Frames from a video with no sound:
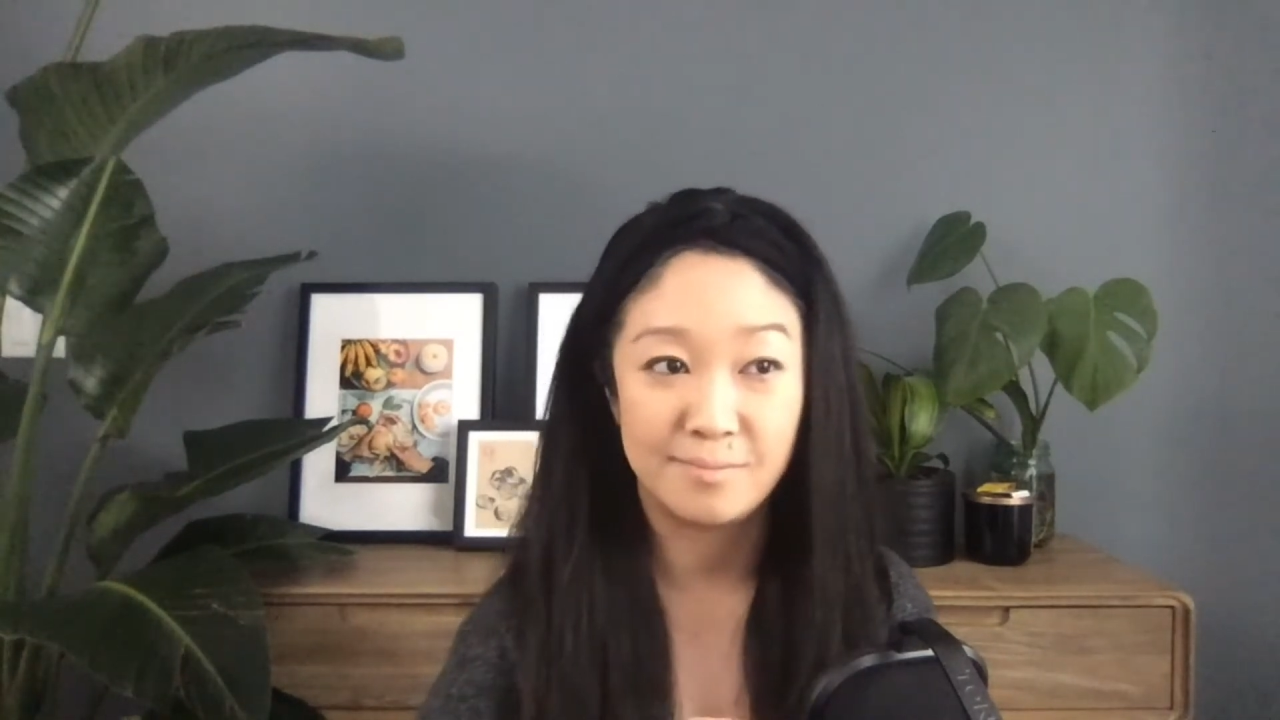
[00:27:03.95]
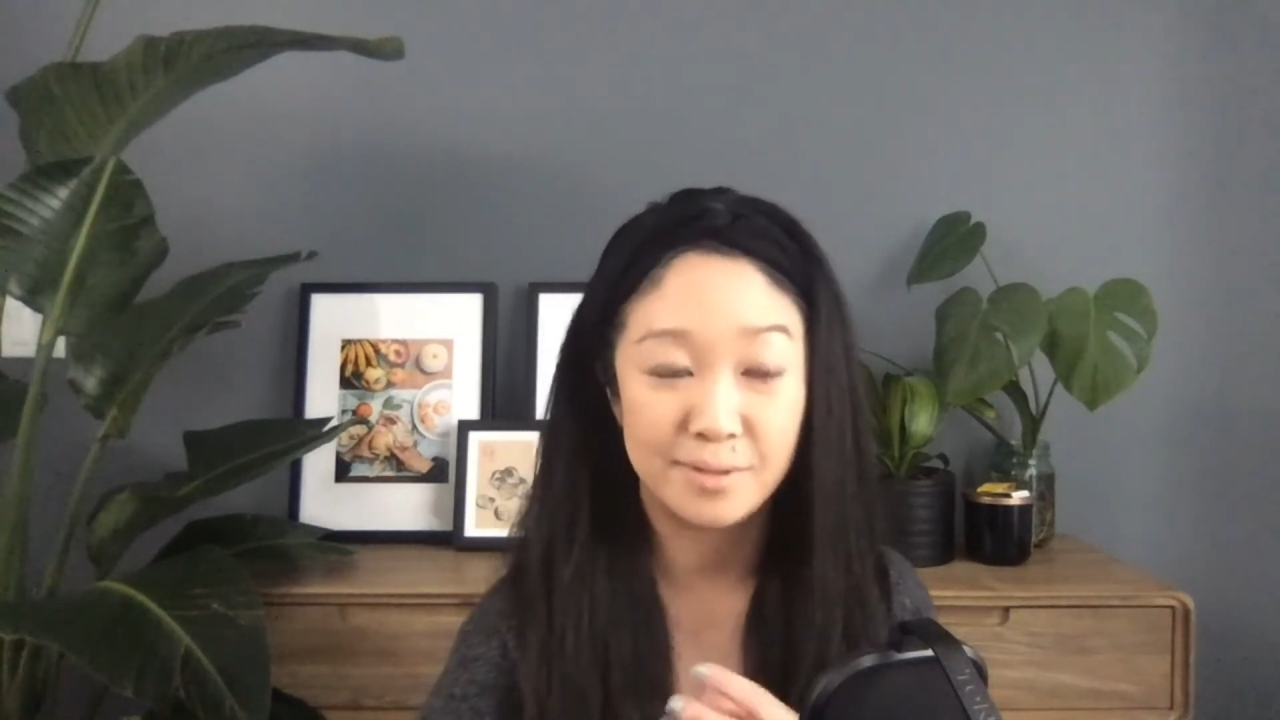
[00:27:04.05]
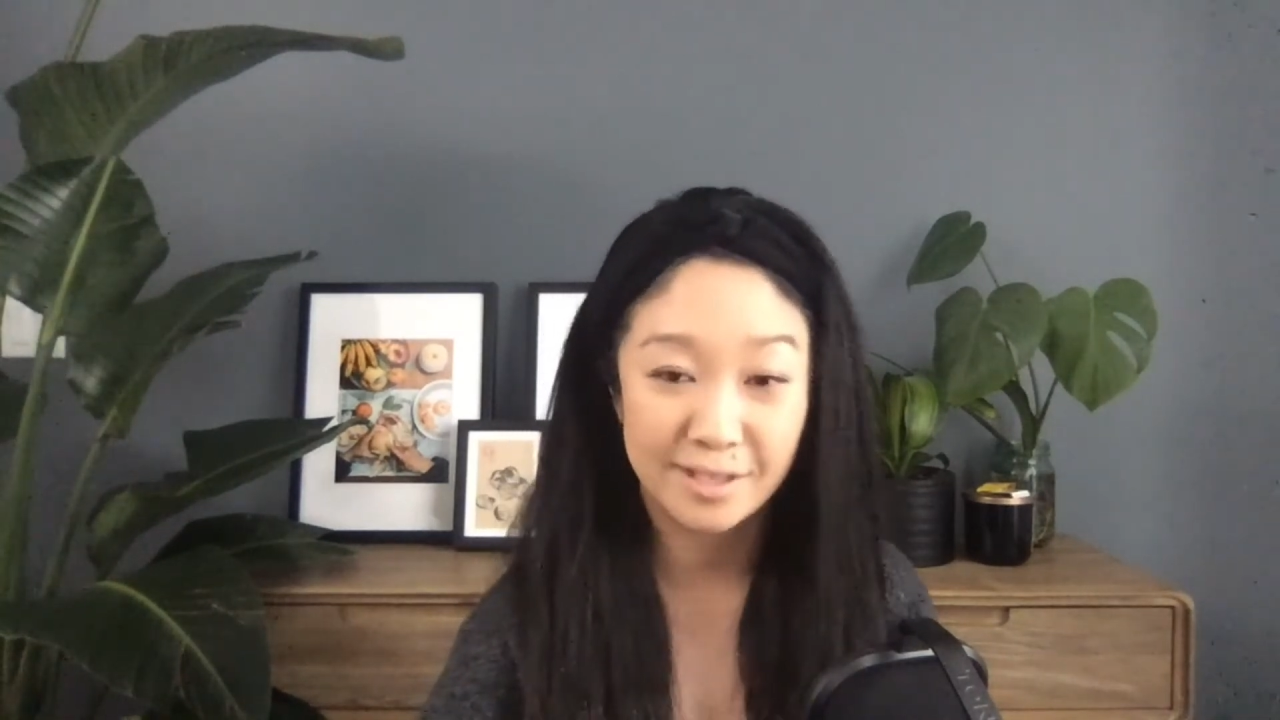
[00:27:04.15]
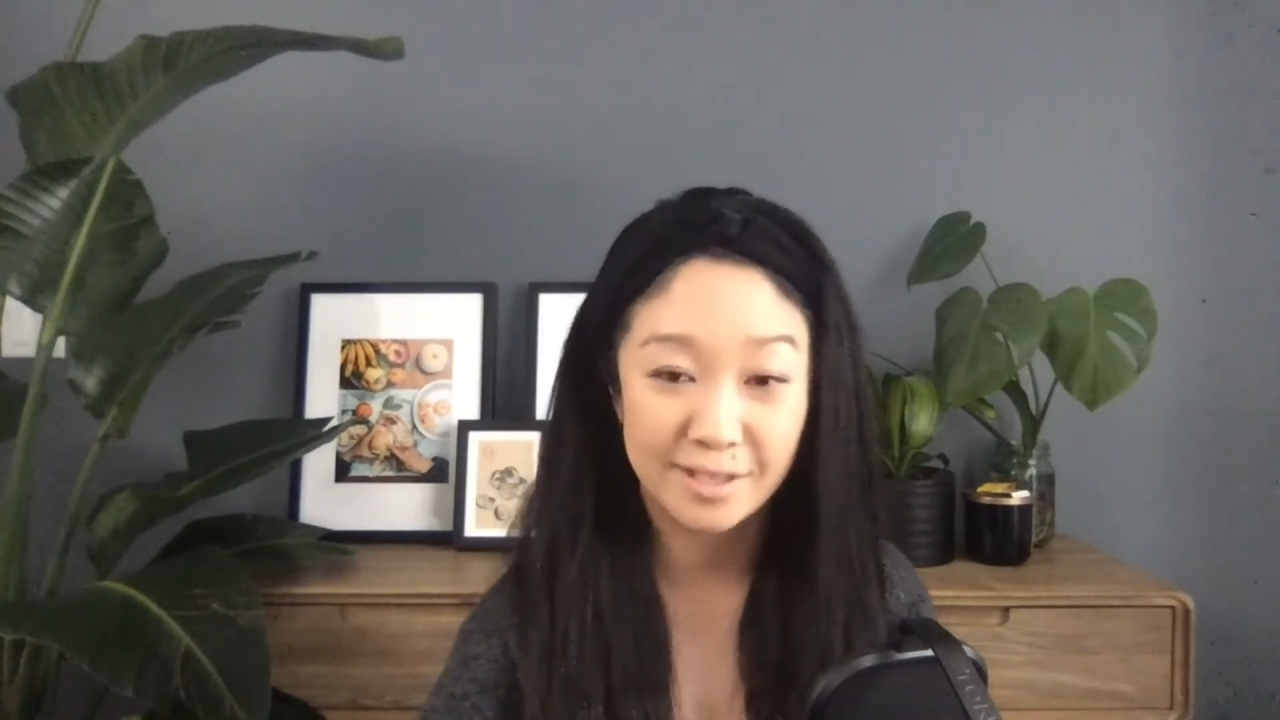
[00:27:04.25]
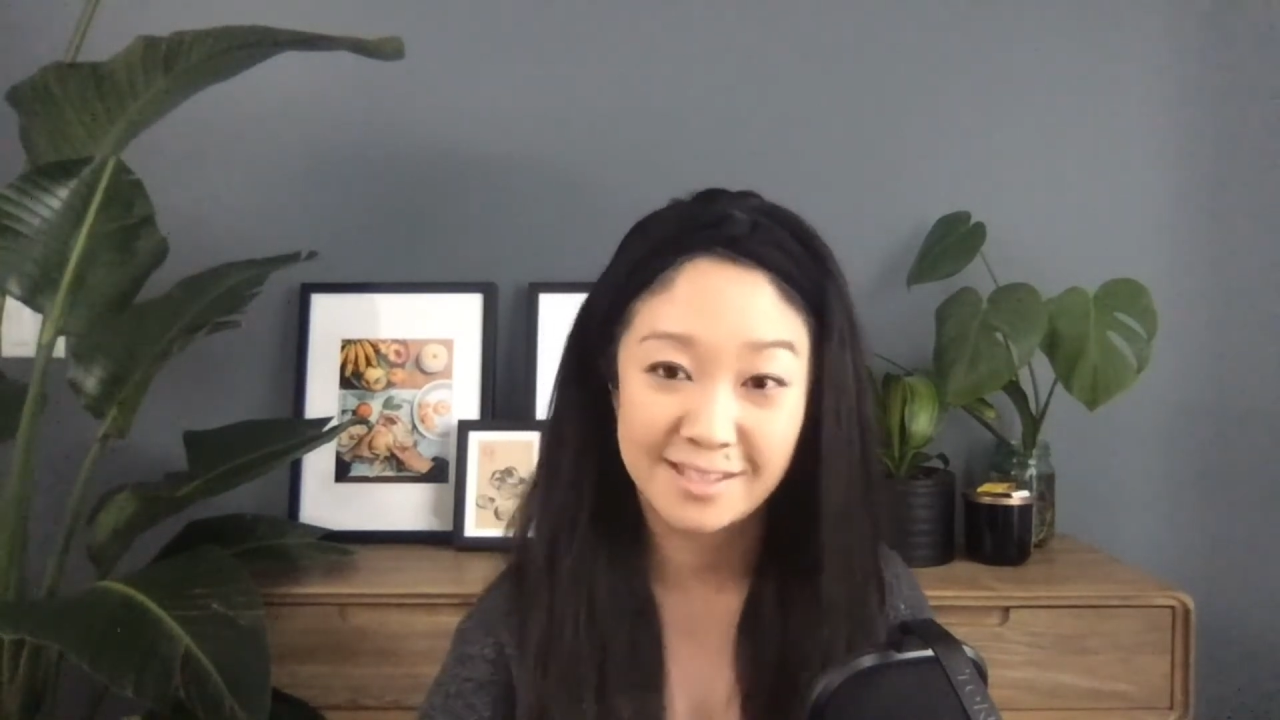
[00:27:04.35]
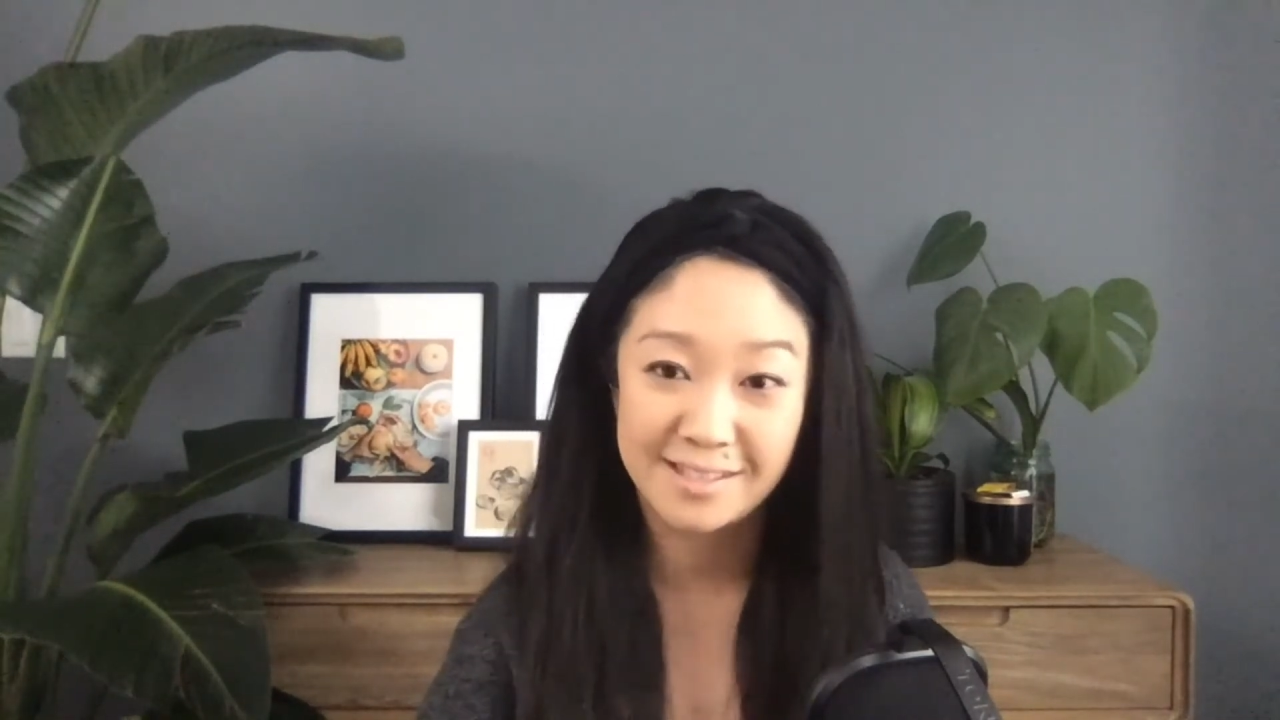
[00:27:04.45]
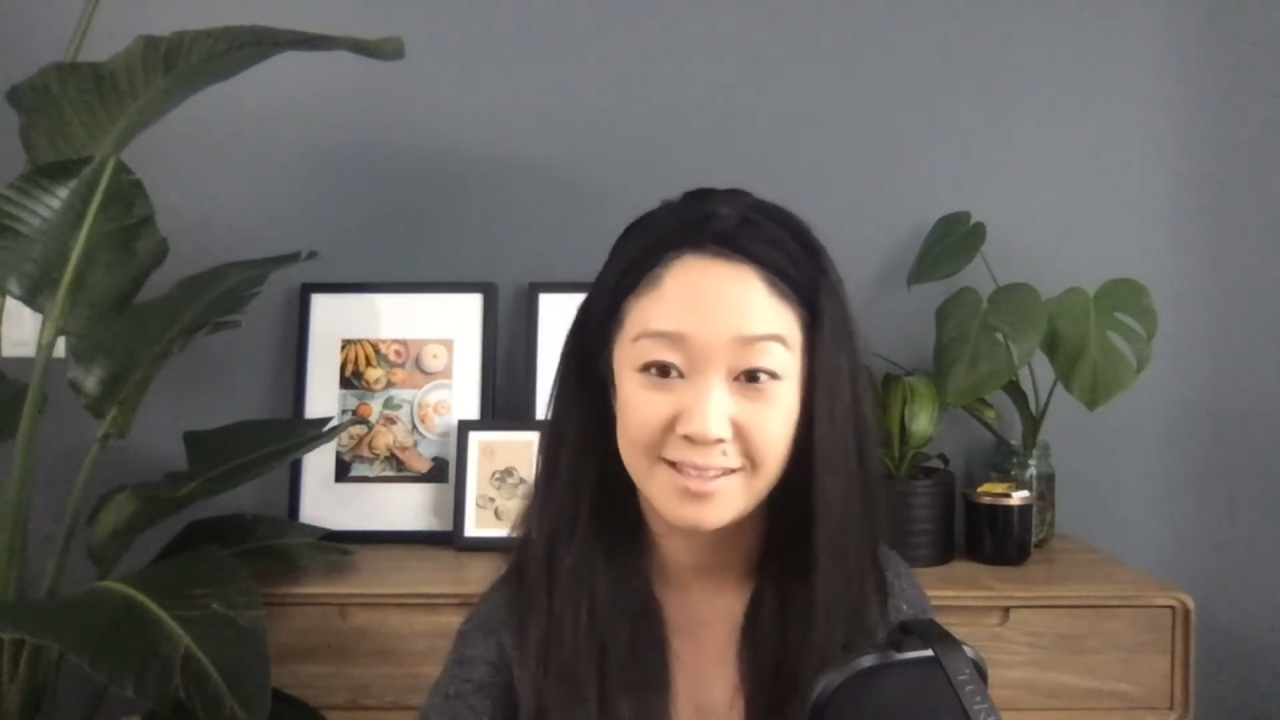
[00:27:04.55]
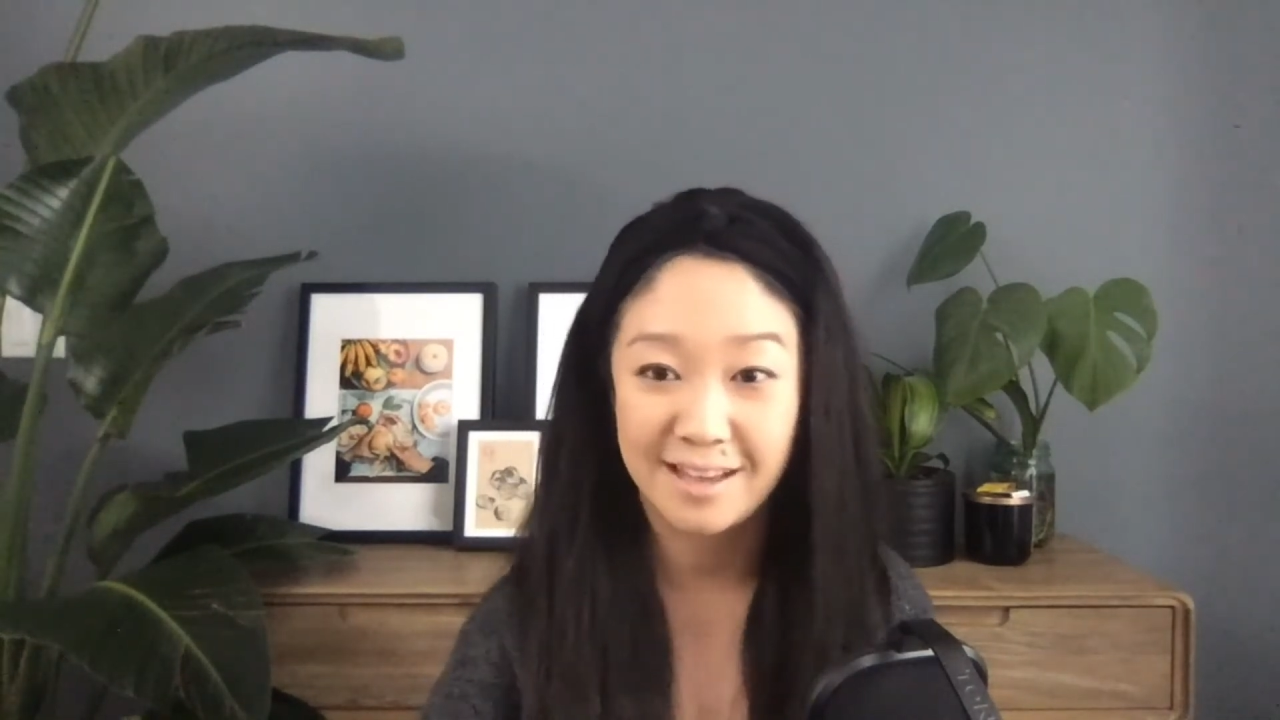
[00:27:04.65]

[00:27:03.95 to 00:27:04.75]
books